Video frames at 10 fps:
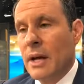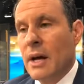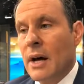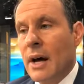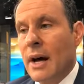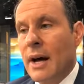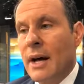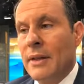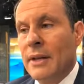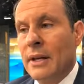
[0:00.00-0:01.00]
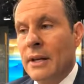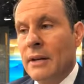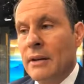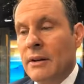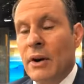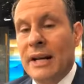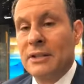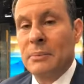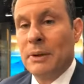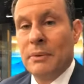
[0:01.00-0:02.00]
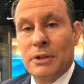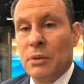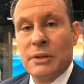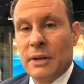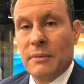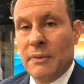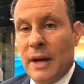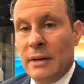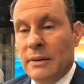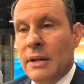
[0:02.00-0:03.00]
The Grassley plan was always going to fail.